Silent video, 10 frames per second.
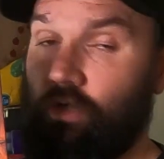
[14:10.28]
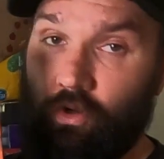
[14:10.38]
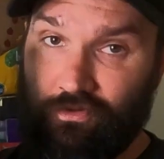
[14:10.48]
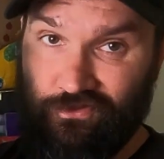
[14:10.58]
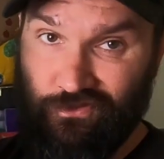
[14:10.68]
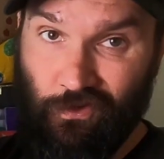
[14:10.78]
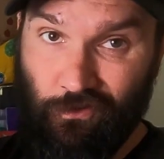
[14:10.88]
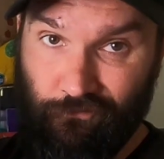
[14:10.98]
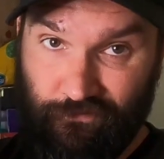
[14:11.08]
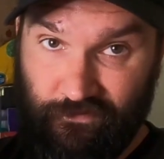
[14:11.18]
costs
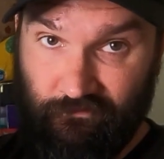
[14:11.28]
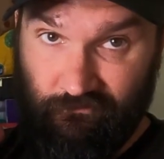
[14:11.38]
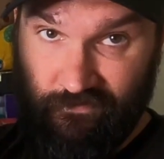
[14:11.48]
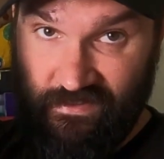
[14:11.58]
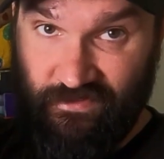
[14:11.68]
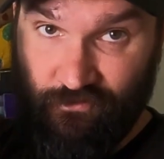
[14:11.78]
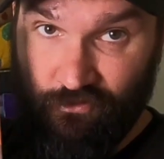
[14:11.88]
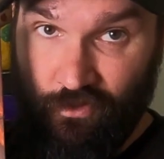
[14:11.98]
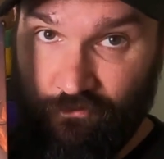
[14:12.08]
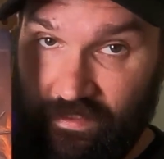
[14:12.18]
of these
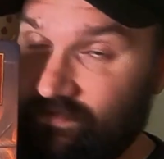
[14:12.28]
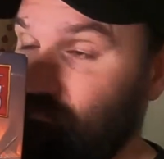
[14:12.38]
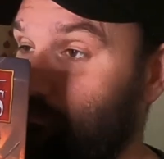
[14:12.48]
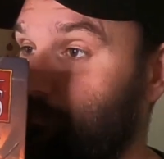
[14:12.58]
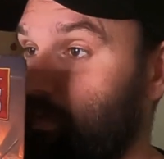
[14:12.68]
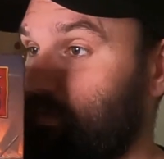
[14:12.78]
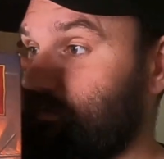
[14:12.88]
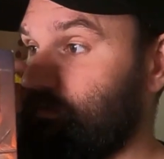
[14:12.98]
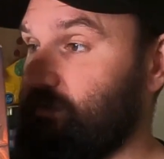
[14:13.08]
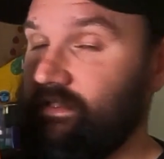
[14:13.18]
sort of codex sort of
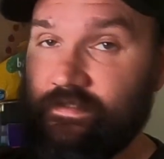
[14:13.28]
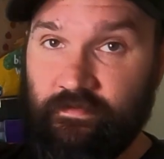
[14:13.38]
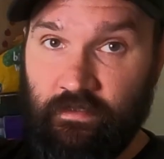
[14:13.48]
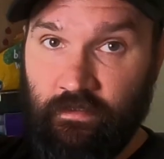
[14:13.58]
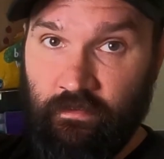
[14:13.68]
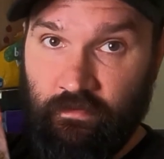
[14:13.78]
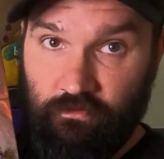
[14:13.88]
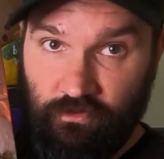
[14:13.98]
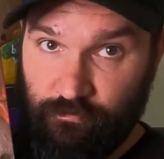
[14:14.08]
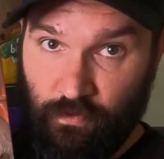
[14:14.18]
books, or these
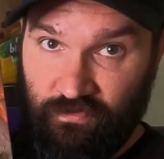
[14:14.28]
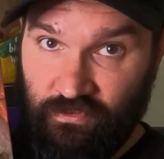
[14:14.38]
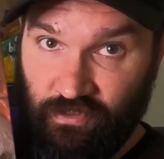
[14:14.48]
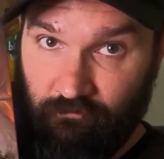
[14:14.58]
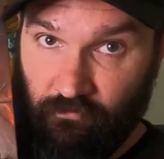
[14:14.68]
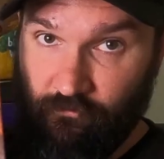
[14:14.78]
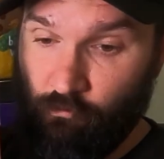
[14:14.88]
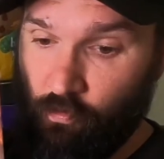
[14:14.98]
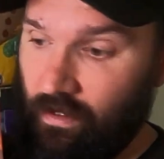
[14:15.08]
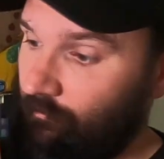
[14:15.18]
just books in general for
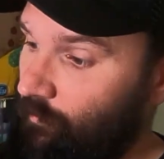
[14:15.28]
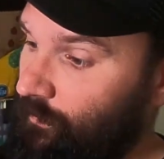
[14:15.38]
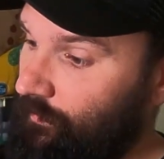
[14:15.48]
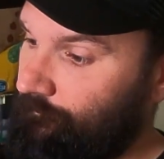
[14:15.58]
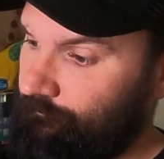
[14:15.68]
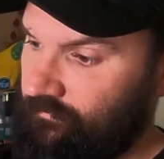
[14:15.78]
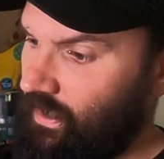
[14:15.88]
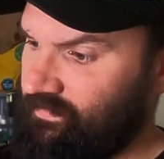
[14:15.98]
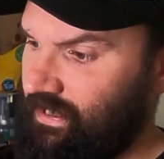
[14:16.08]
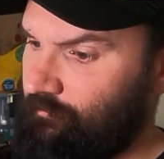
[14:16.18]
Warhammer. But yeah,
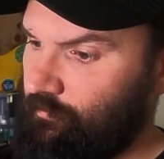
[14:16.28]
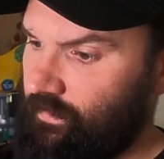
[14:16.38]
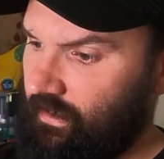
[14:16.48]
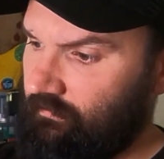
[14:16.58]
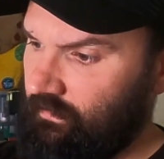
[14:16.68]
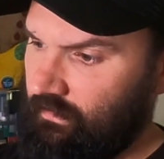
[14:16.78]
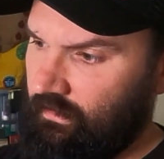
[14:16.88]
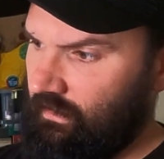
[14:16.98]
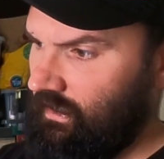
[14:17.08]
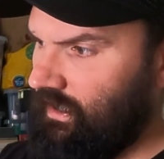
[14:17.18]
I was happy with that.
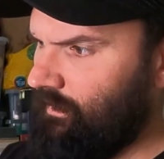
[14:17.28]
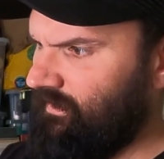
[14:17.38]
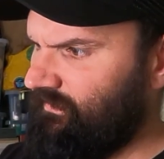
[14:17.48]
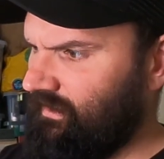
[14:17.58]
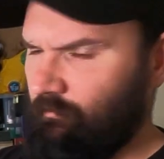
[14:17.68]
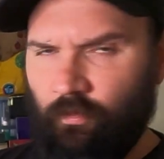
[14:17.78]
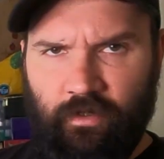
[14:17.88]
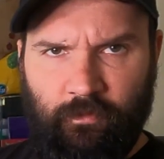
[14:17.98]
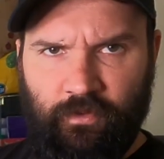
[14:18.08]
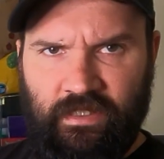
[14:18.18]
I think I put
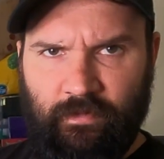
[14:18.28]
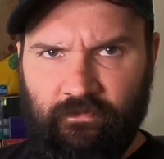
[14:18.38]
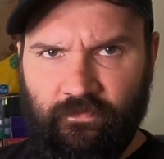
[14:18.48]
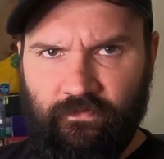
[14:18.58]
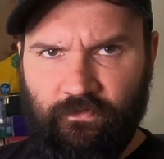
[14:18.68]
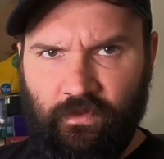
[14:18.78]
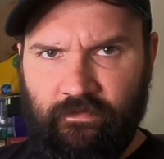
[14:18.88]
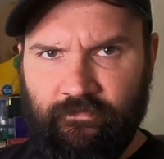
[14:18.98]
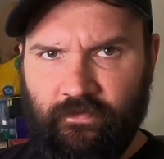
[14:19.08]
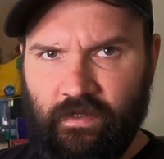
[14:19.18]
it up on eBay for
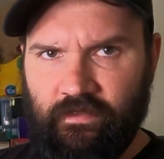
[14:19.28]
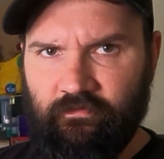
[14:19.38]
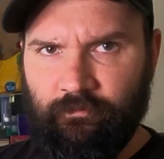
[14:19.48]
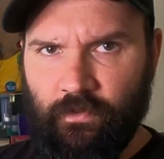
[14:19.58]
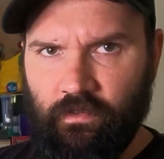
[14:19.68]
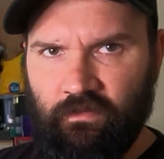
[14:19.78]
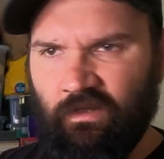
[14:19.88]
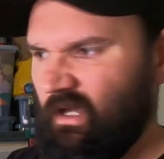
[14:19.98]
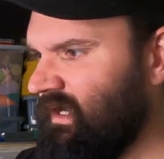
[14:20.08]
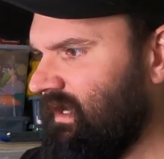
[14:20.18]
£35, but
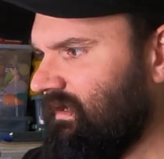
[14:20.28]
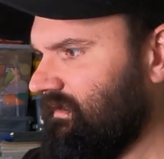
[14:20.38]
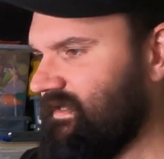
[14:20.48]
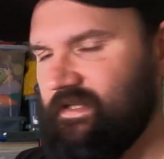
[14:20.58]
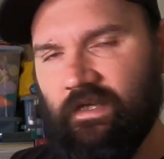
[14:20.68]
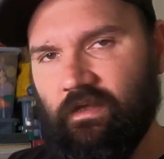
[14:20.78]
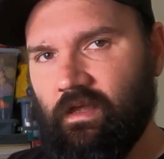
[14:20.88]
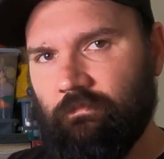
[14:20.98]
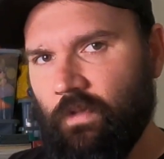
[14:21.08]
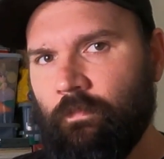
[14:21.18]
like I said,
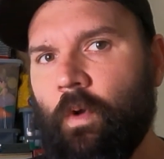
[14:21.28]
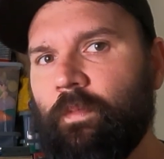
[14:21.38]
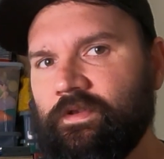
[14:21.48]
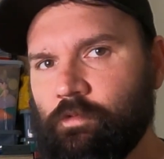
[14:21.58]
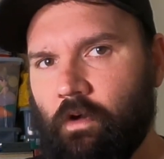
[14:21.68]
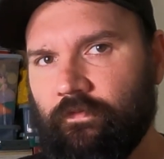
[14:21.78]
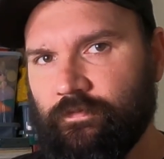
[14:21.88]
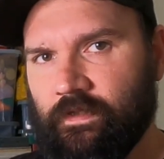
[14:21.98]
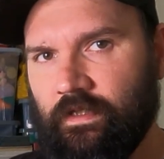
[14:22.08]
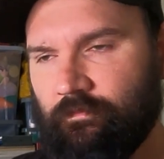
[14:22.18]
I'm open to offers
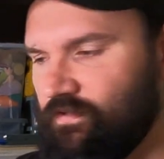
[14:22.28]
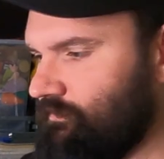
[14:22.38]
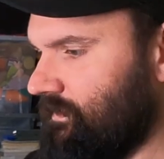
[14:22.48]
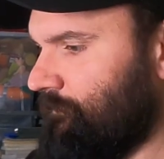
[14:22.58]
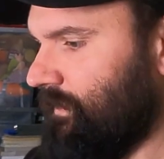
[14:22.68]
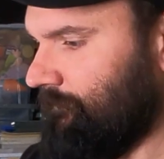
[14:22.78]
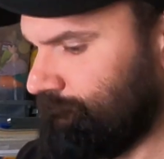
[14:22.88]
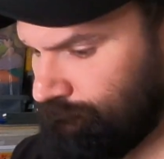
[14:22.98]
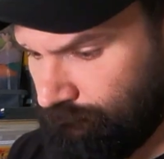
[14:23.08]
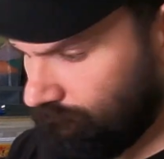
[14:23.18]
when it comes to it. But